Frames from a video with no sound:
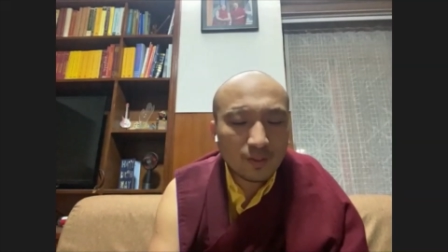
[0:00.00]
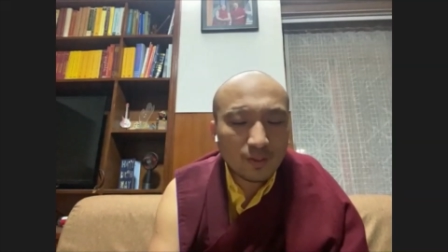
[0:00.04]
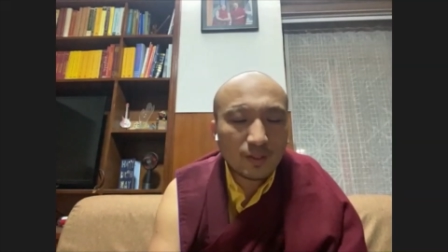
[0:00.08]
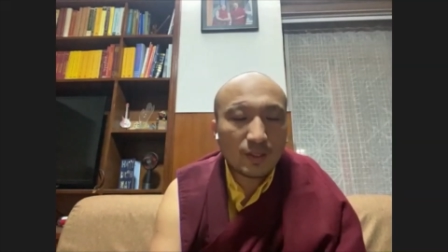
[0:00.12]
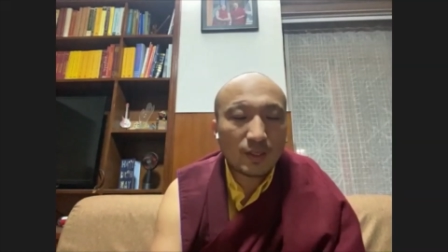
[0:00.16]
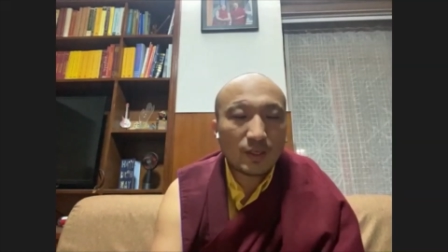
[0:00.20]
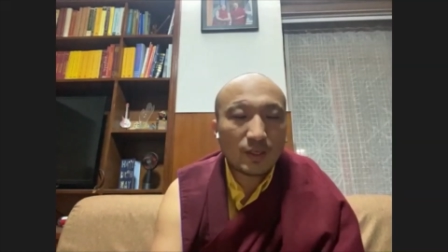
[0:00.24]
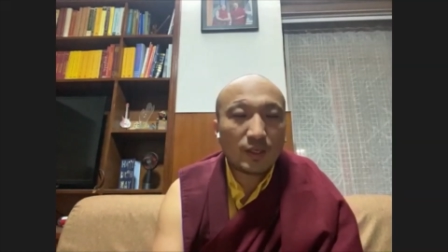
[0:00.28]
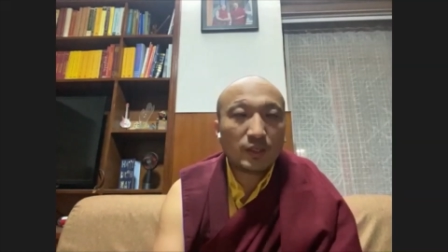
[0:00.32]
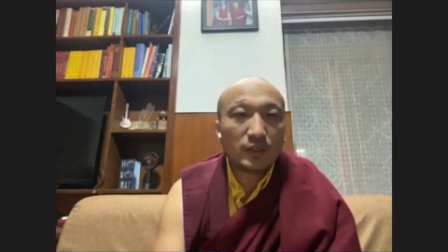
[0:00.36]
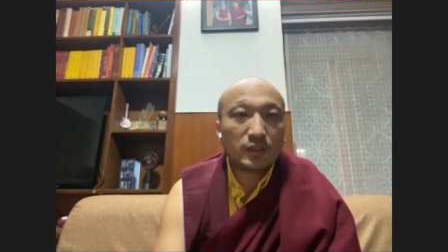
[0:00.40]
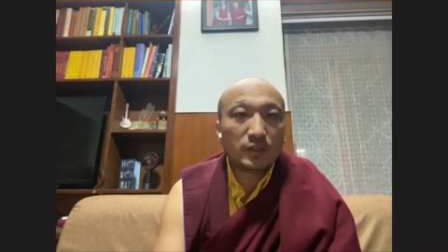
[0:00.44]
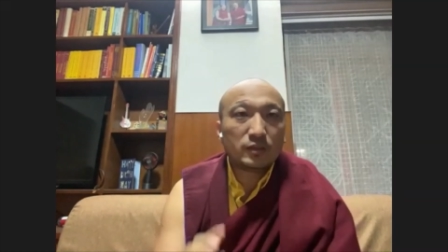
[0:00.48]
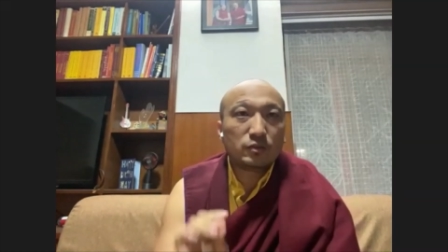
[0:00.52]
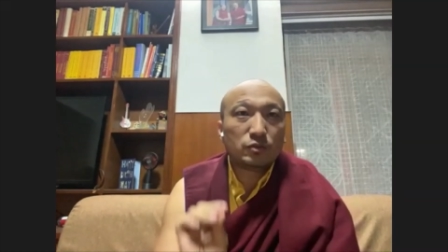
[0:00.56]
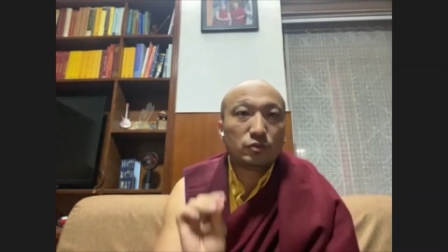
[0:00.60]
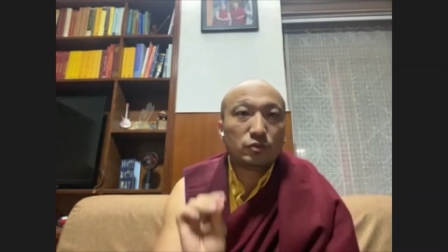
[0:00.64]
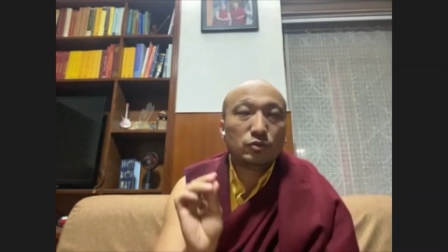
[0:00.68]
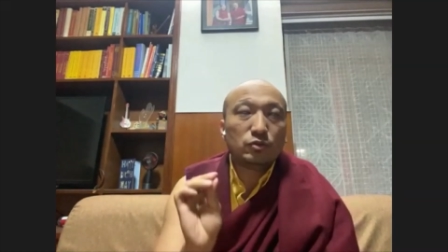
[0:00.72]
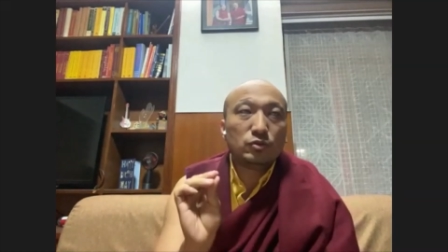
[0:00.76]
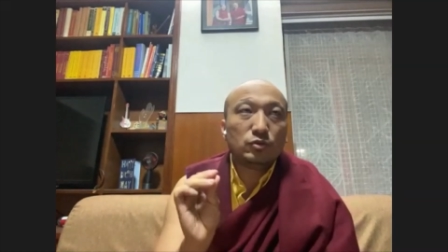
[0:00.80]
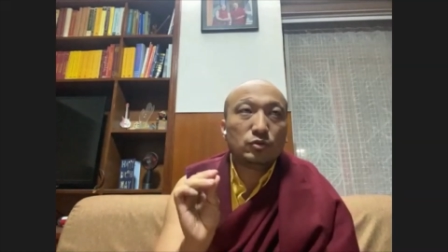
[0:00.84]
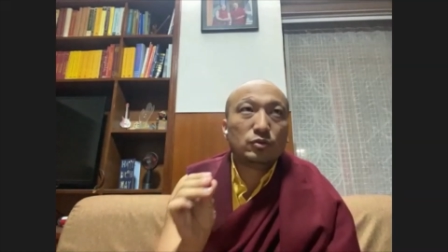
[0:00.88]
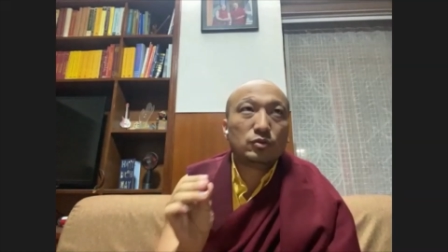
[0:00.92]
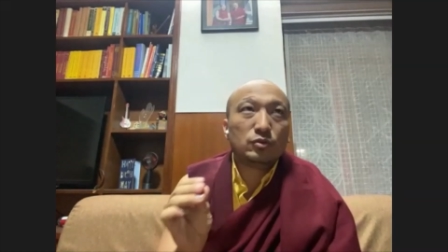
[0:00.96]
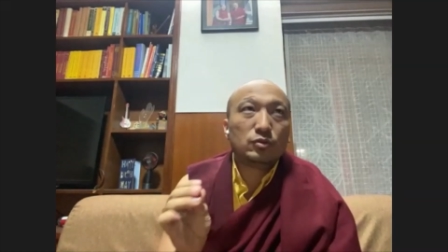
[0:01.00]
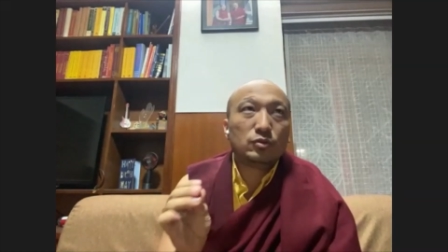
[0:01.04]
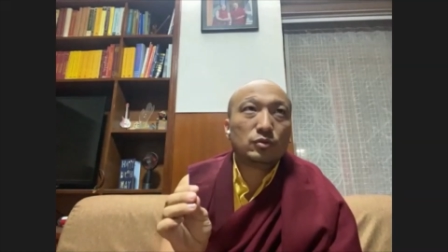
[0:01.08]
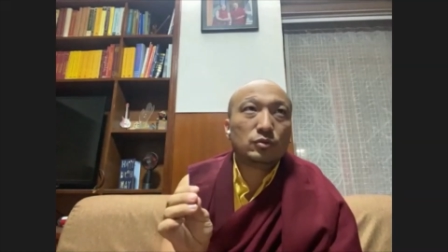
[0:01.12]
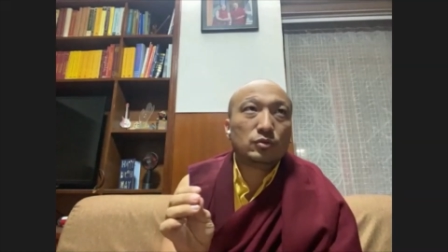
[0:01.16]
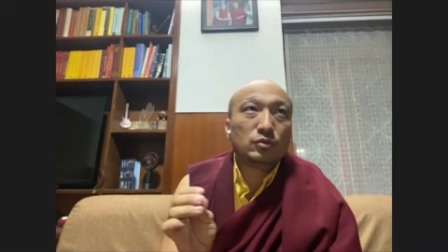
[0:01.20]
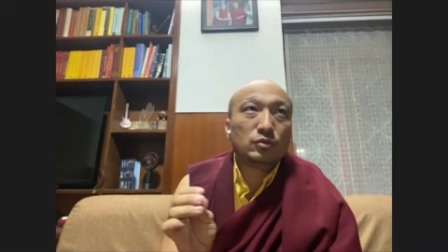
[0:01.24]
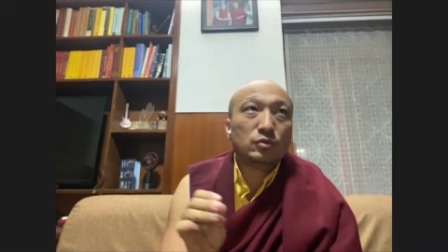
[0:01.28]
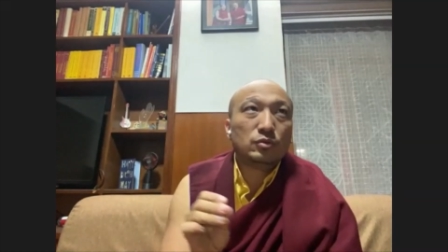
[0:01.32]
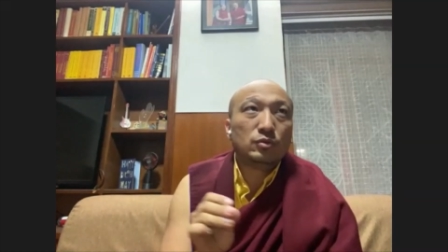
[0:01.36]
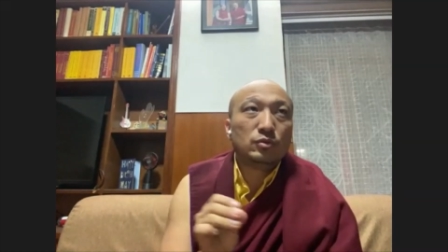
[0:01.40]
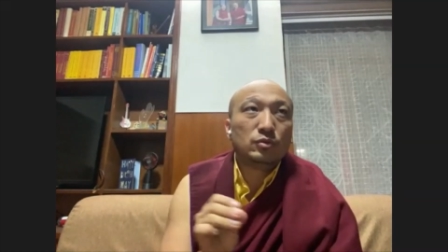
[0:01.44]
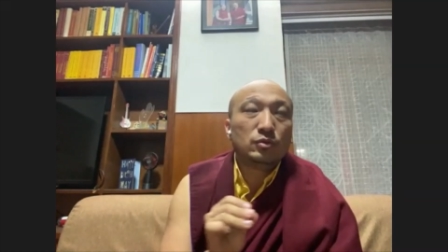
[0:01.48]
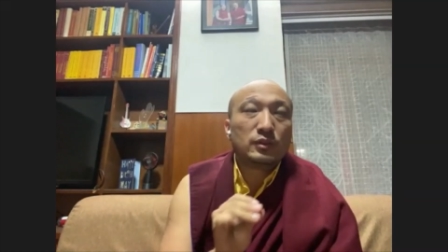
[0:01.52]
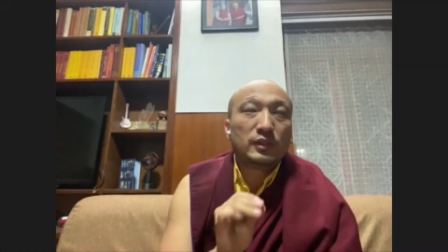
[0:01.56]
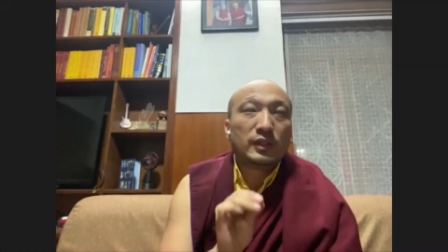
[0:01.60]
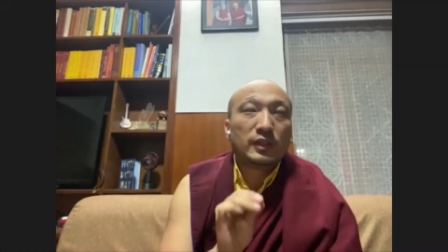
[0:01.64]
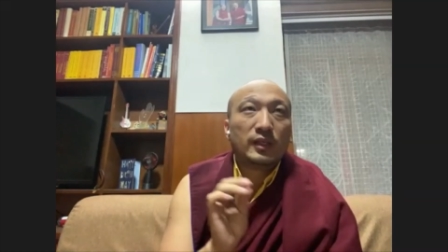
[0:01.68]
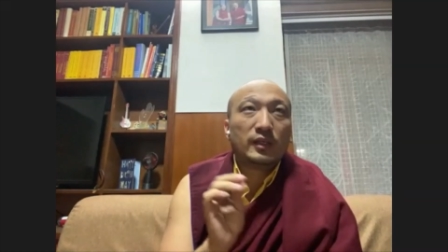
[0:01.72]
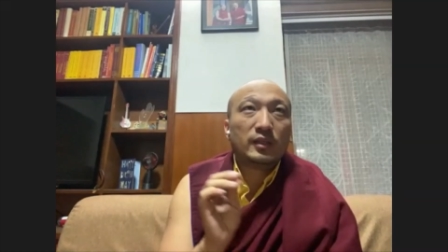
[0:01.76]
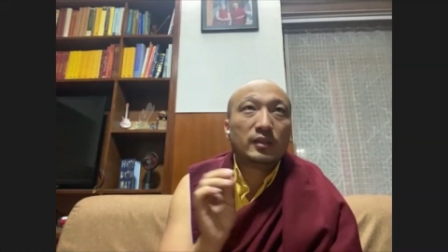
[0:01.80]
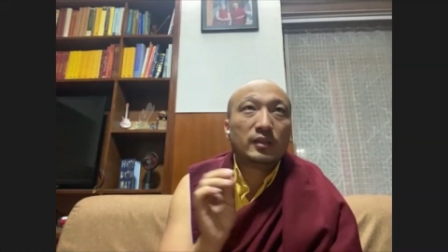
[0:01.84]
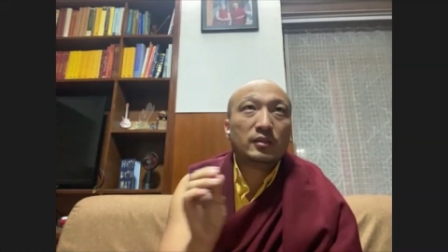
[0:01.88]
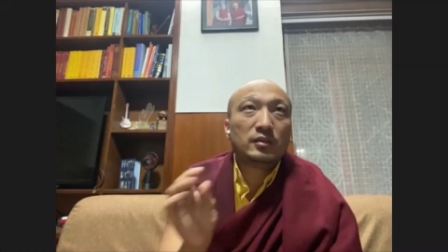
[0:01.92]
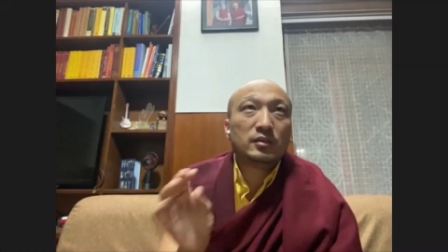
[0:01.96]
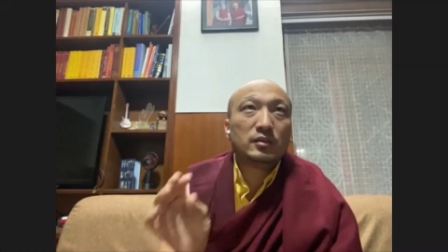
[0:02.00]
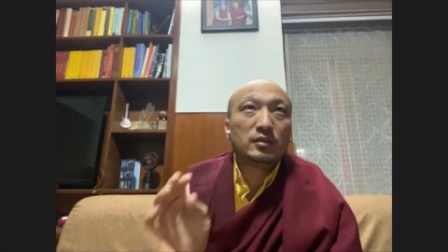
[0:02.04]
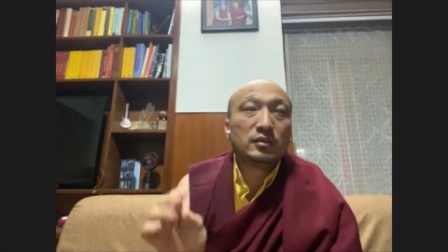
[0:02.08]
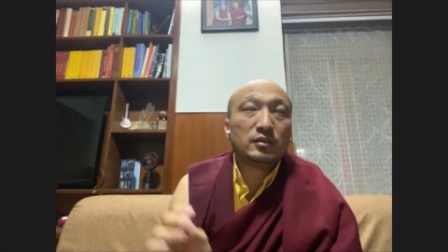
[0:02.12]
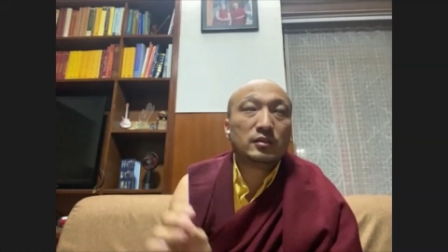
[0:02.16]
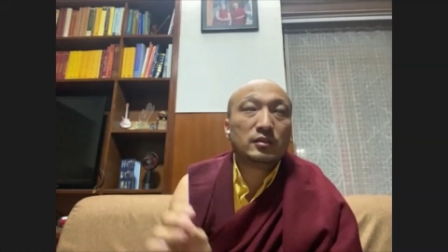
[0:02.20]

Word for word: And you can